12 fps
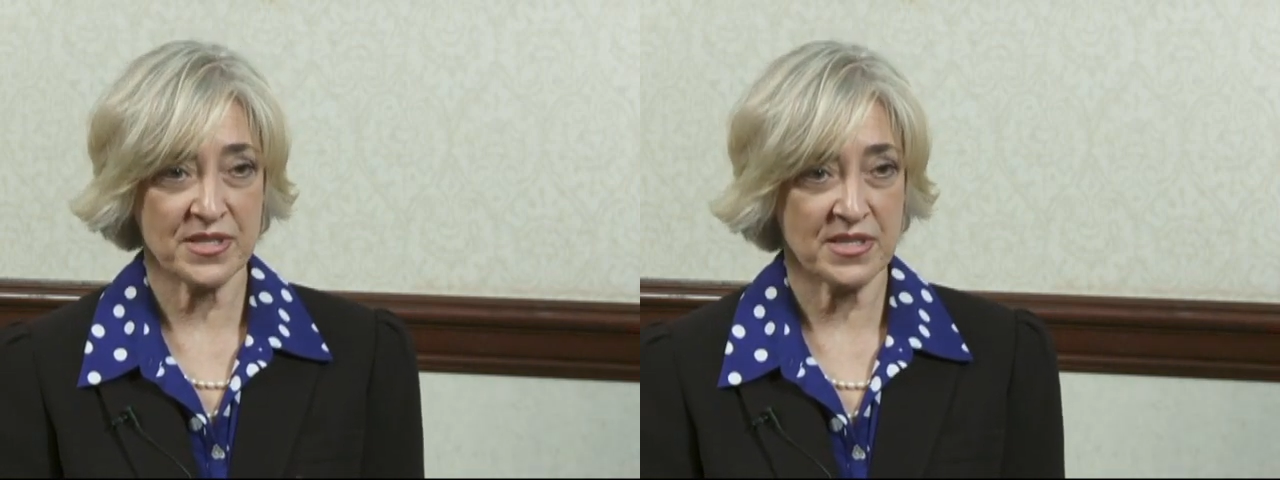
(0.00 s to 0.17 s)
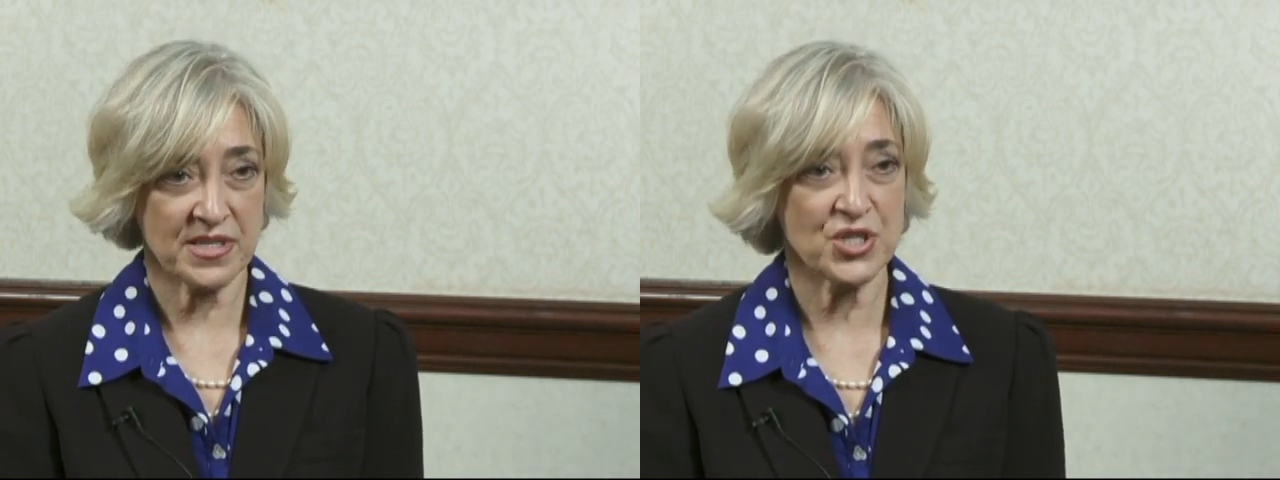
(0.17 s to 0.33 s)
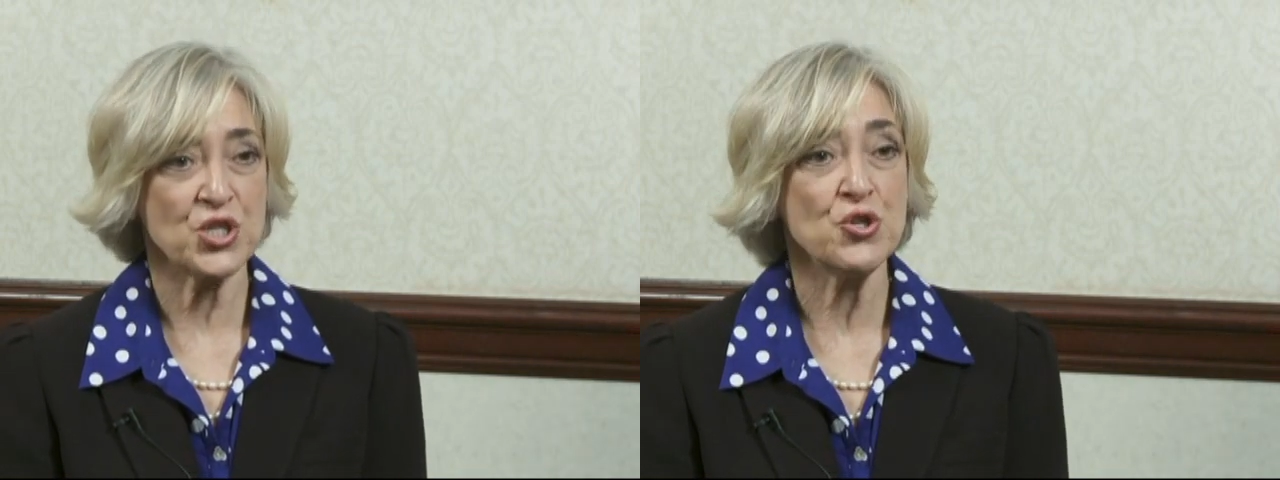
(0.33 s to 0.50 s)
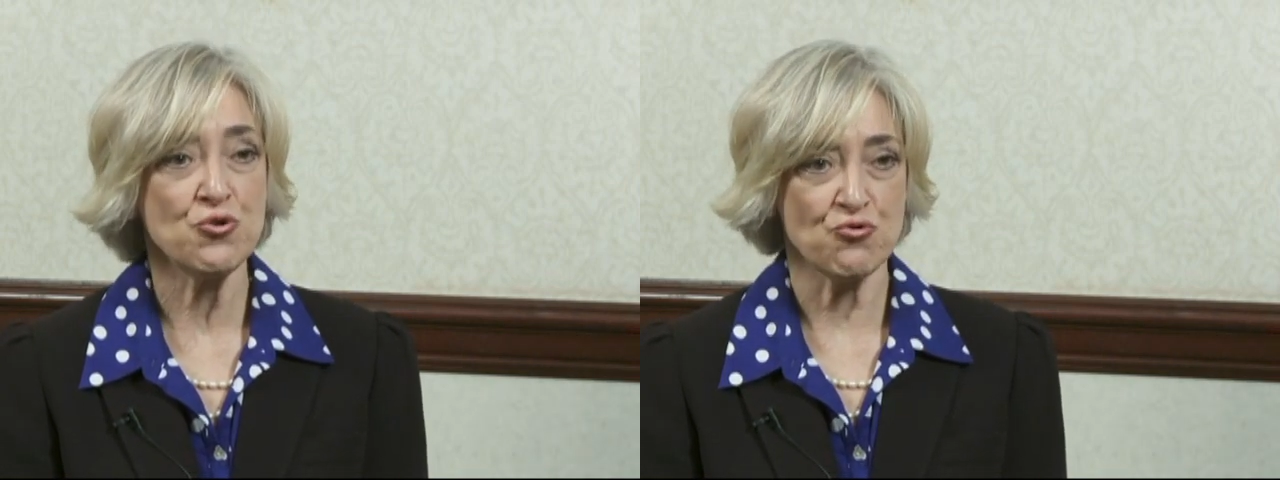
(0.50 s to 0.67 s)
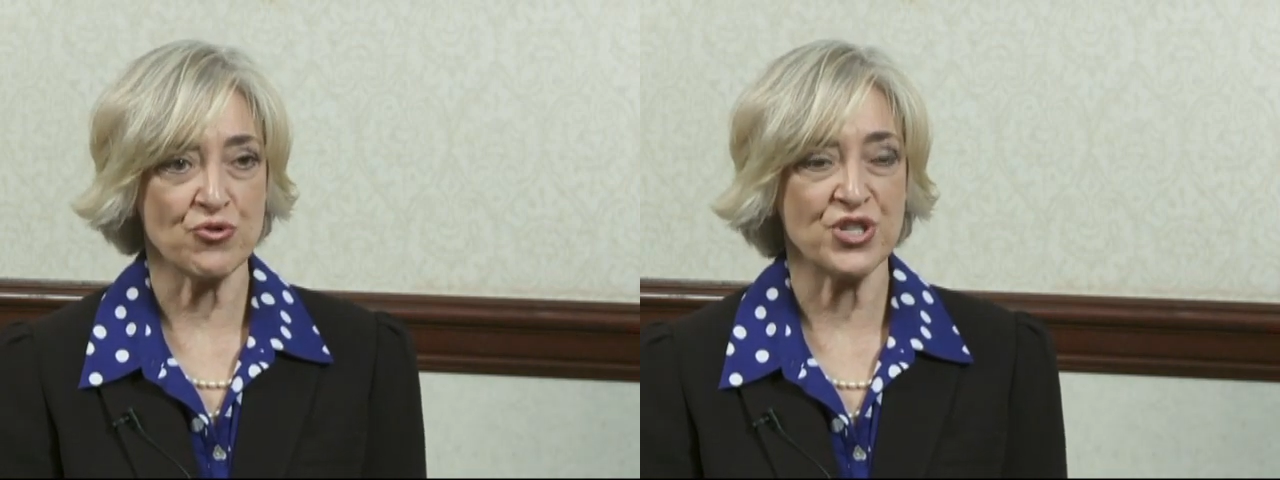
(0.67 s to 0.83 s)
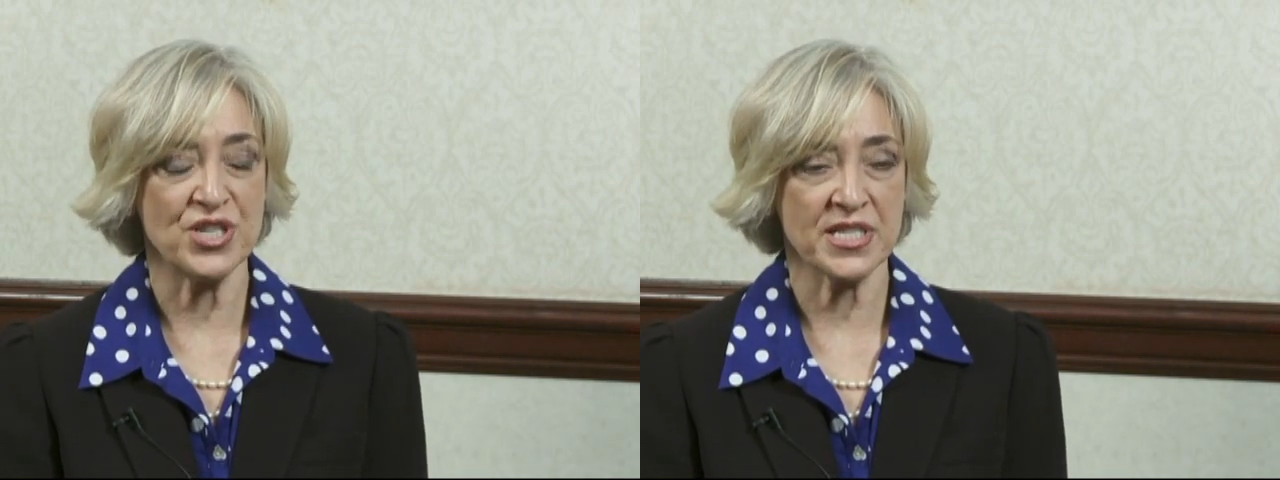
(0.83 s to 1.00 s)
this
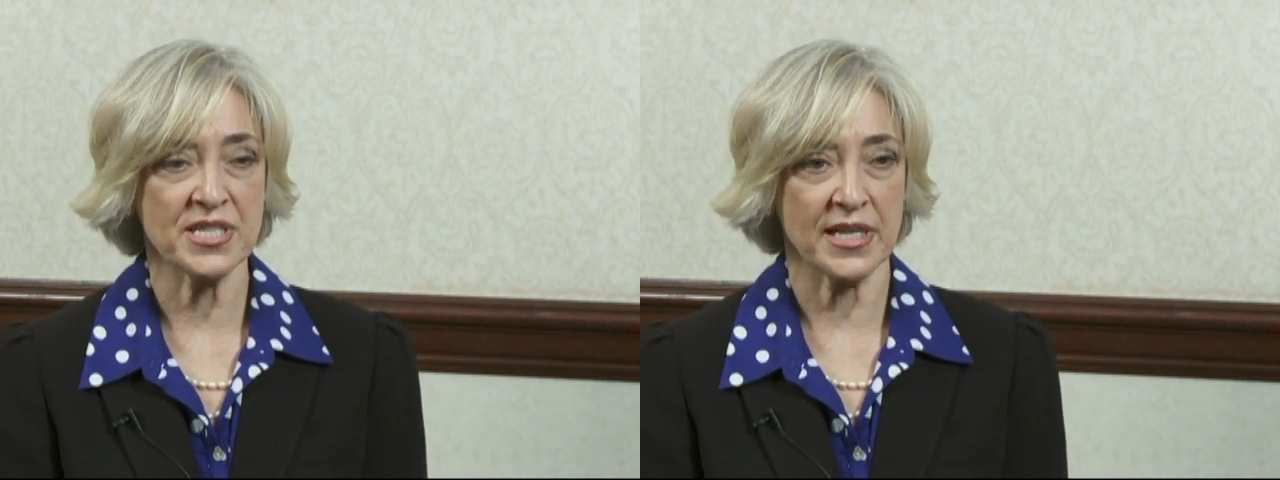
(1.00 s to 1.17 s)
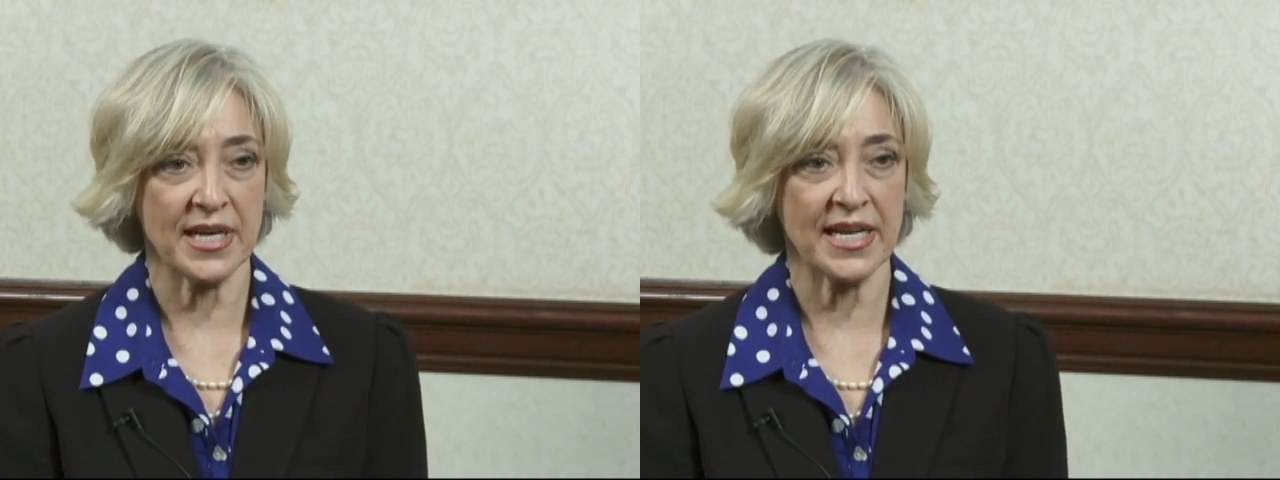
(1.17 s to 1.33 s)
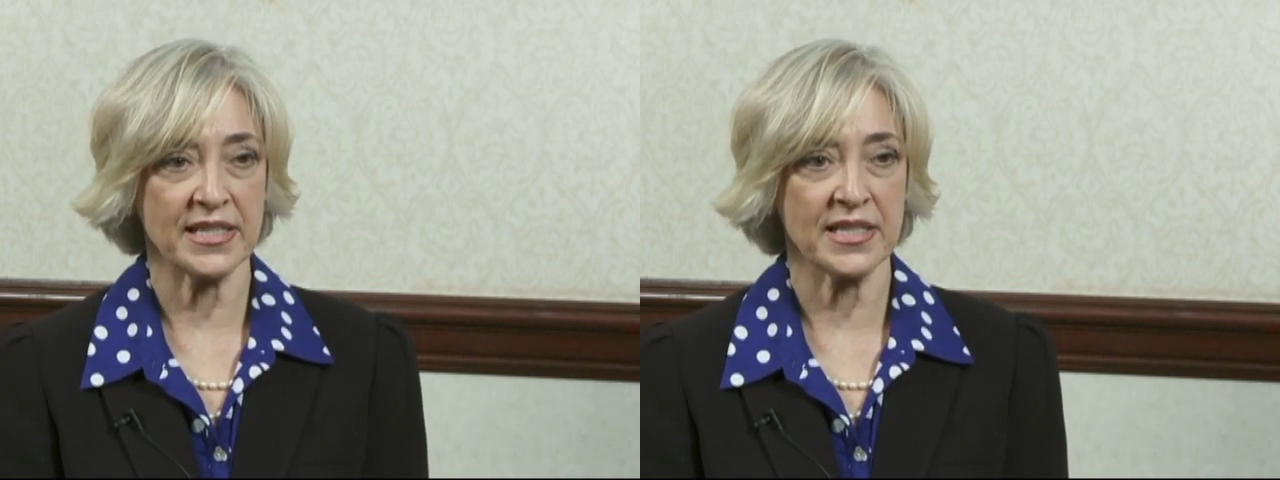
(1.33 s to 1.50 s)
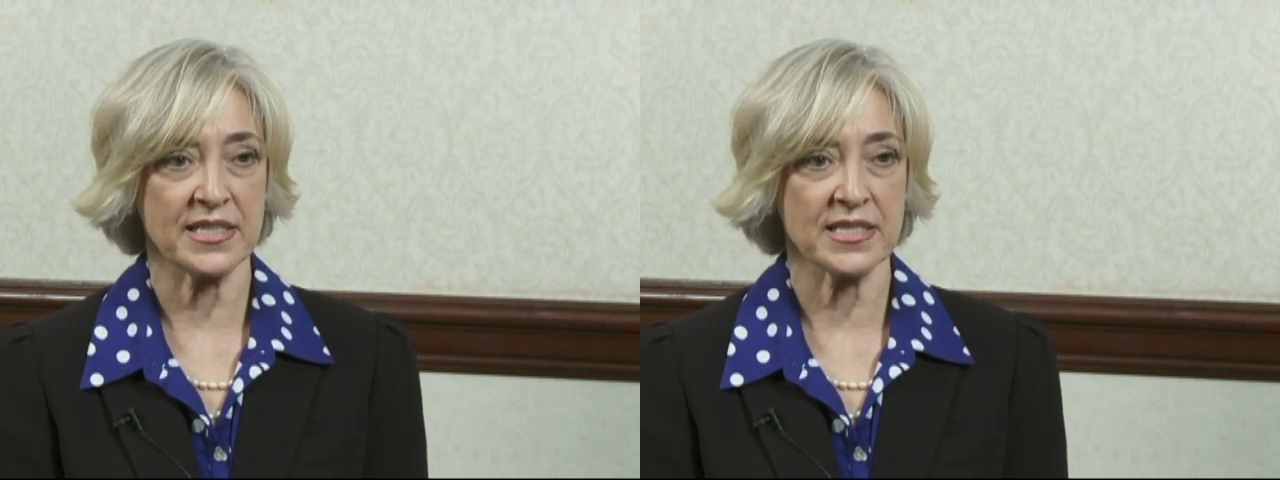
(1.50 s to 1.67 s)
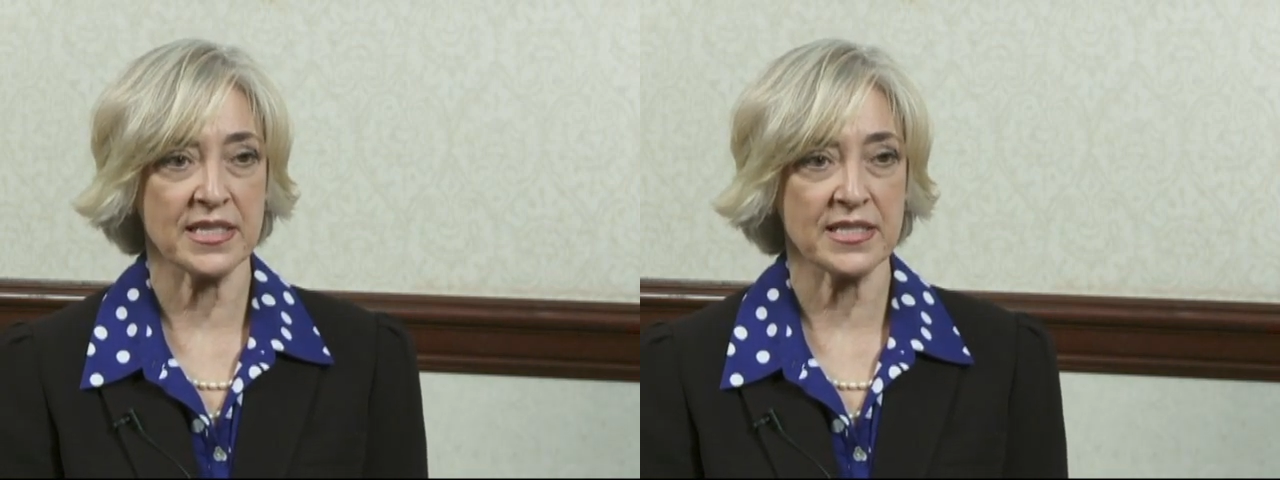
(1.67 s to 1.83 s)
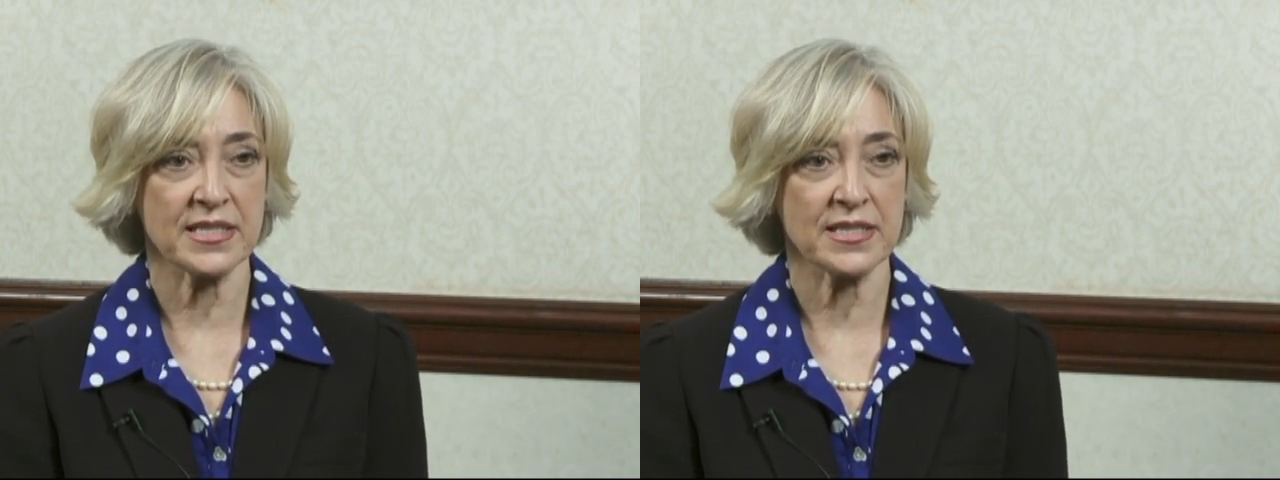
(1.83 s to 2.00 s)
huge disconnect
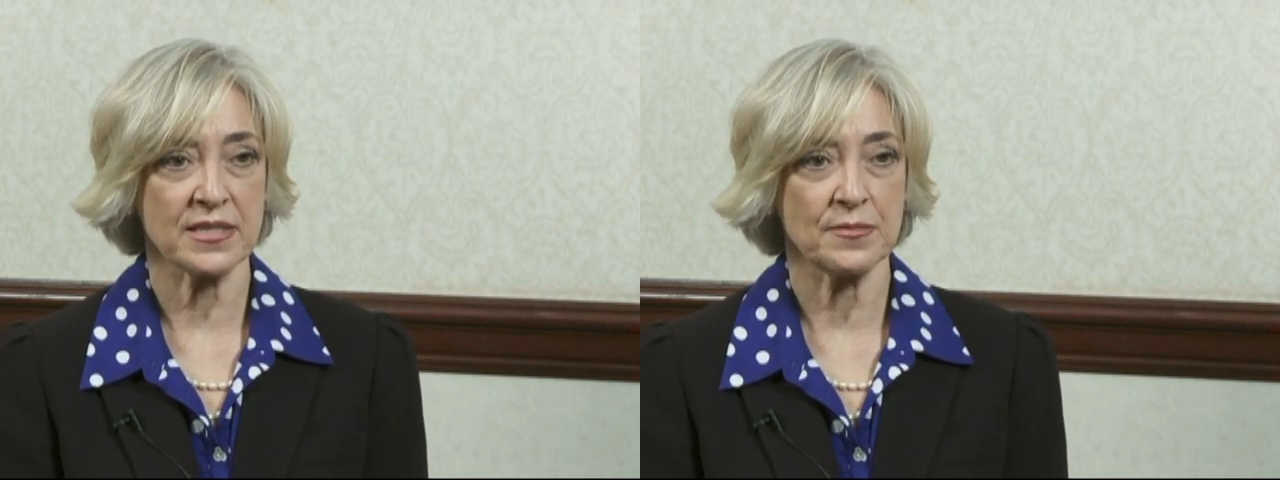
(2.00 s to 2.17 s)
exists.